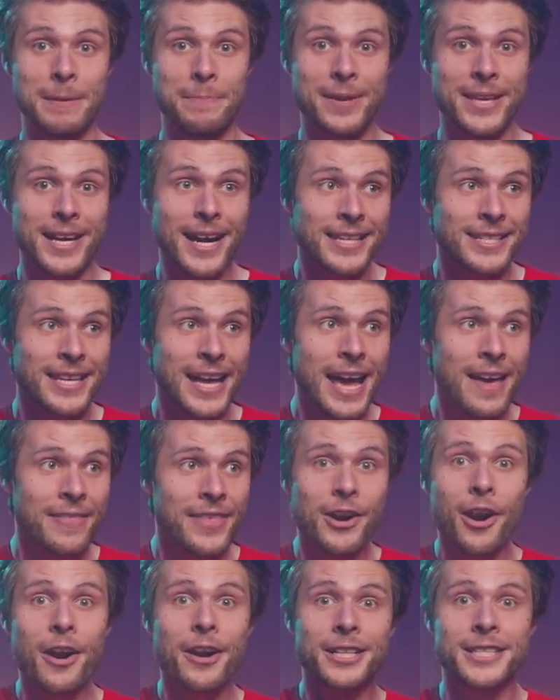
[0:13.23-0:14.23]
because
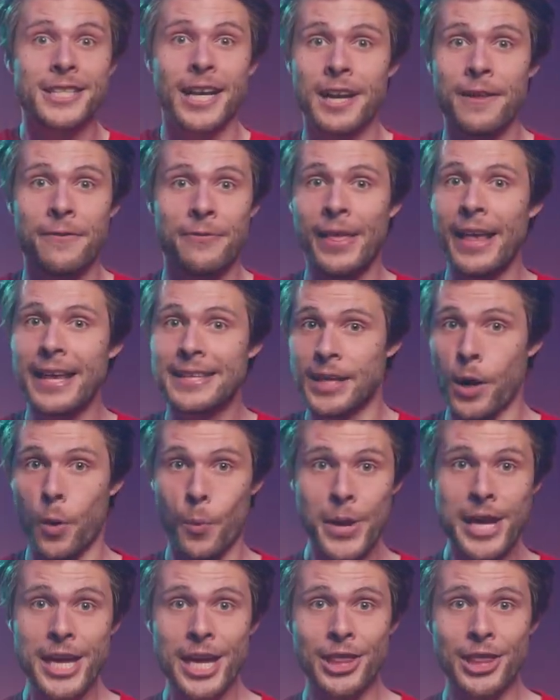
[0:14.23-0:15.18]
there are a ton of things that we